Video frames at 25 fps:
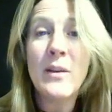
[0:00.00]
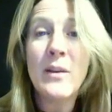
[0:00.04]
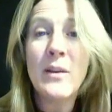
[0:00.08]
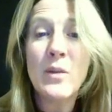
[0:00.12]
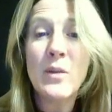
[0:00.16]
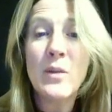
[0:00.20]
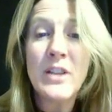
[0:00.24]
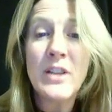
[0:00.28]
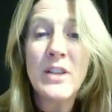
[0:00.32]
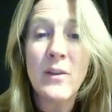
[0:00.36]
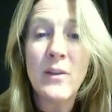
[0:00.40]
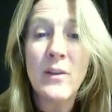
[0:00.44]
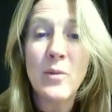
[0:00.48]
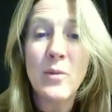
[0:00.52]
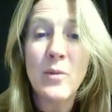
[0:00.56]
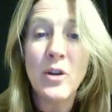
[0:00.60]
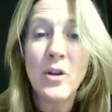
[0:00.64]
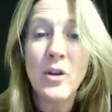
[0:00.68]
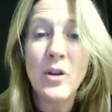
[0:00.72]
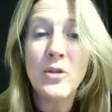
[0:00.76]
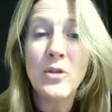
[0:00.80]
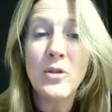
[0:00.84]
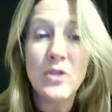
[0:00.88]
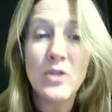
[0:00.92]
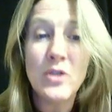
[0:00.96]
of whichever book
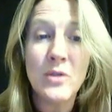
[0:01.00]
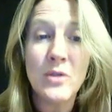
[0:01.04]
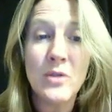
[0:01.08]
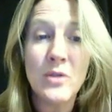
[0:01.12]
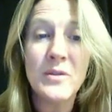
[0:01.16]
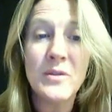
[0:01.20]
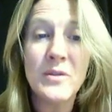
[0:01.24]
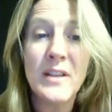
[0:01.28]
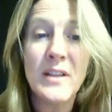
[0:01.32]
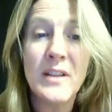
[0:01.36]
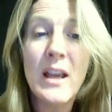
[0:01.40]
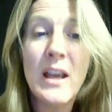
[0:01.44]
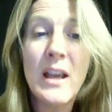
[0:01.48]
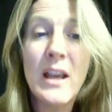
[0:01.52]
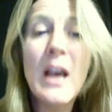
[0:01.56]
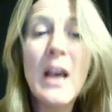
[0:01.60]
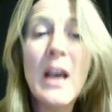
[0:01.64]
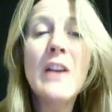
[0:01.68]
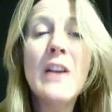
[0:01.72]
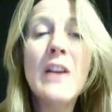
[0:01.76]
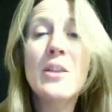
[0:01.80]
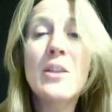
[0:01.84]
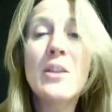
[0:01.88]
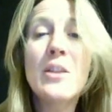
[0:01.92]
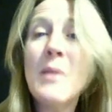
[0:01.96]
you choose.
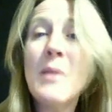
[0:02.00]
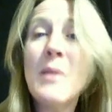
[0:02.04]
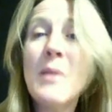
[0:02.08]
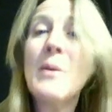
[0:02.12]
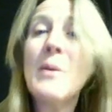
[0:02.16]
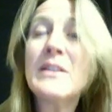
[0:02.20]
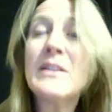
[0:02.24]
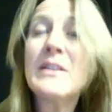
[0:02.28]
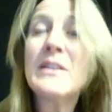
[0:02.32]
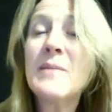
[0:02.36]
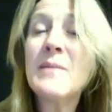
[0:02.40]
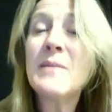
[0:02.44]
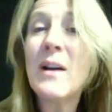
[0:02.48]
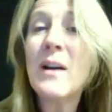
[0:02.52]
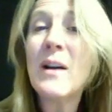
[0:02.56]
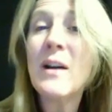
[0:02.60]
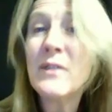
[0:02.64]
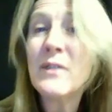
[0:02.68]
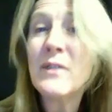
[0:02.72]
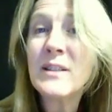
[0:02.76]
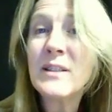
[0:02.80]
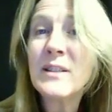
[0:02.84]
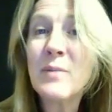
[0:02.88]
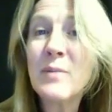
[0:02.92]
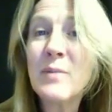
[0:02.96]
You may want some
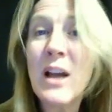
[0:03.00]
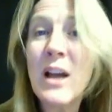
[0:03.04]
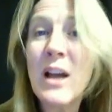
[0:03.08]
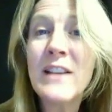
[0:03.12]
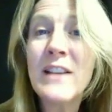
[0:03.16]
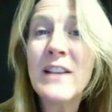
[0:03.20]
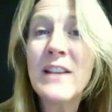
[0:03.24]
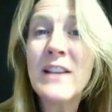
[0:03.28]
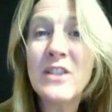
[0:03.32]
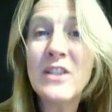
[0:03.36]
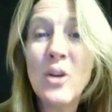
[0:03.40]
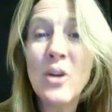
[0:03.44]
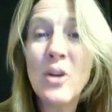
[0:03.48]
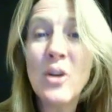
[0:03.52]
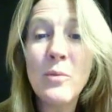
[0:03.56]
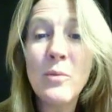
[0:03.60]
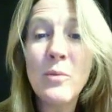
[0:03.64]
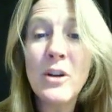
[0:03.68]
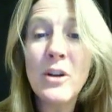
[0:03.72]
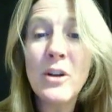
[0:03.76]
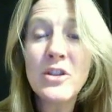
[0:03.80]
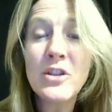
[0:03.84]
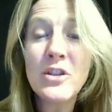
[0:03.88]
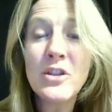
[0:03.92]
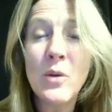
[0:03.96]
office supplies and
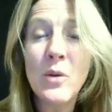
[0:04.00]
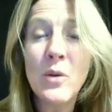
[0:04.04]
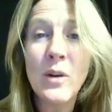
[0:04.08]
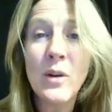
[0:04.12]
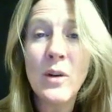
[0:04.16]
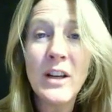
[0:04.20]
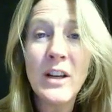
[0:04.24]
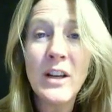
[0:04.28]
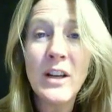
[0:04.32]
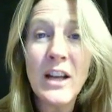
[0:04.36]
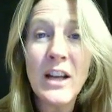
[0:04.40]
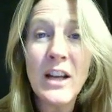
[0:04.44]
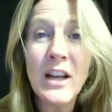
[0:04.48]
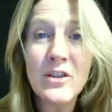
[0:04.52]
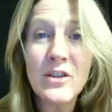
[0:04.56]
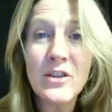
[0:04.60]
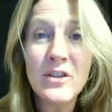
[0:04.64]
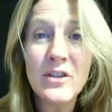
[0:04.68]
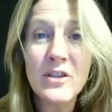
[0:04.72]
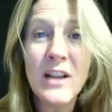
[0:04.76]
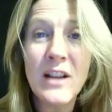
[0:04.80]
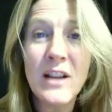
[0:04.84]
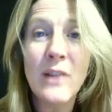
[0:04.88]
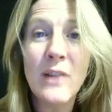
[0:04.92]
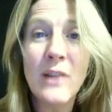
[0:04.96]
notebooks to organize
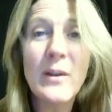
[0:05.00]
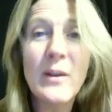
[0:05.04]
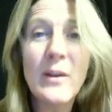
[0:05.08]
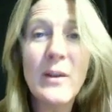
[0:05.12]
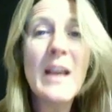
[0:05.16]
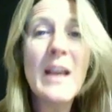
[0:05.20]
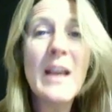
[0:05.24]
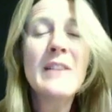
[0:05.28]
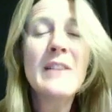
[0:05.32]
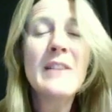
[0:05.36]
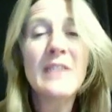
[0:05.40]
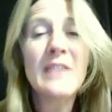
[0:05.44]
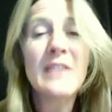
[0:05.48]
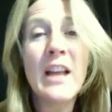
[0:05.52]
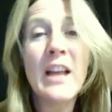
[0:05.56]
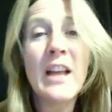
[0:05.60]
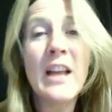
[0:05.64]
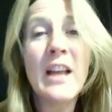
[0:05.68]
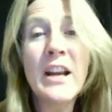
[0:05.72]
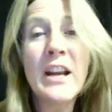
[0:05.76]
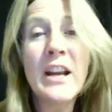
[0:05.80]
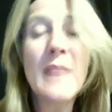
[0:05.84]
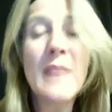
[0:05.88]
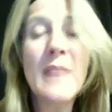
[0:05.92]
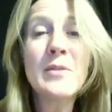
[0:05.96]
yourself. So a lot
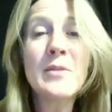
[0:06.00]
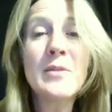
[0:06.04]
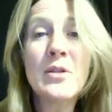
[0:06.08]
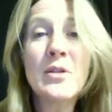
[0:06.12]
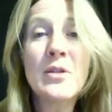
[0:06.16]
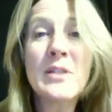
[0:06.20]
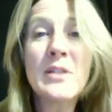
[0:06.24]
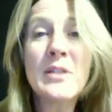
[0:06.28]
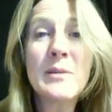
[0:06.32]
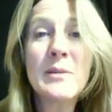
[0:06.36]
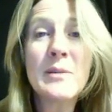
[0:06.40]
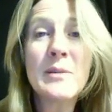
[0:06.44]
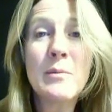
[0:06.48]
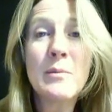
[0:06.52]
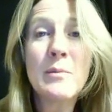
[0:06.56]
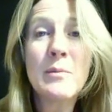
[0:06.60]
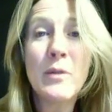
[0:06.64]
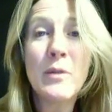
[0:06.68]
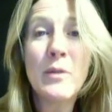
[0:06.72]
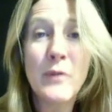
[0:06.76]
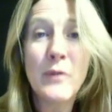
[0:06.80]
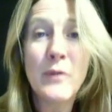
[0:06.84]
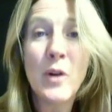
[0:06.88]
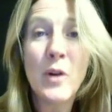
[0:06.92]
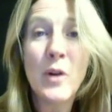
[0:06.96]
of times students
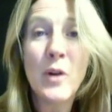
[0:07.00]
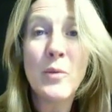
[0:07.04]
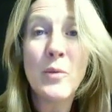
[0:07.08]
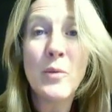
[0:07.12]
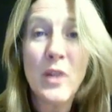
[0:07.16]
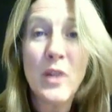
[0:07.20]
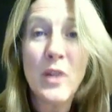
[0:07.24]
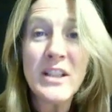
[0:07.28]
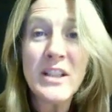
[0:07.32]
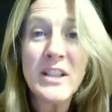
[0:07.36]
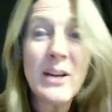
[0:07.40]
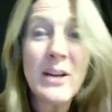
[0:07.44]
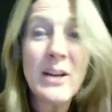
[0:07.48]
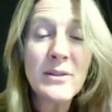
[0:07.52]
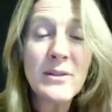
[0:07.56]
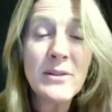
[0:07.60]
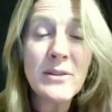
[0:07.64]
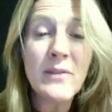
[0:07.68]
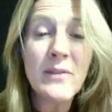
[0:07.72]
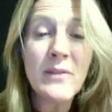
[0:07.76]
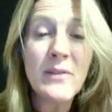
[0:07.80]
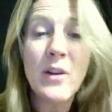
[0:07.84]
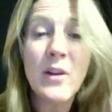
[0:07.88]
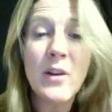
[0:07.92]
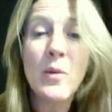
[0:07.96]
prefer printouts
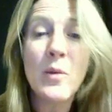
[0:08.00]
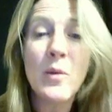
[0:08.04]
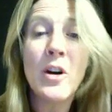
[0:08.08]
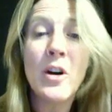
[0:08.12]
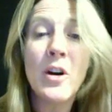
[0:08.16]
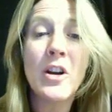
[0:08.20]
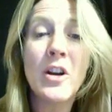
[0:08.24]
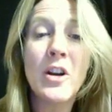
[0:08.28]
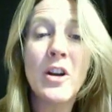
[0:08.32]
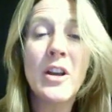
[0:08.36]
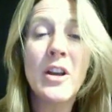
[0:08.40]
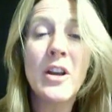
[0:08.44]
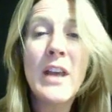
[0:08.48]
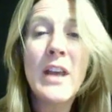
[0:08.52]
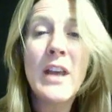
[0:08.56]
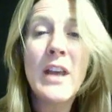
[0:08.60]
of their work,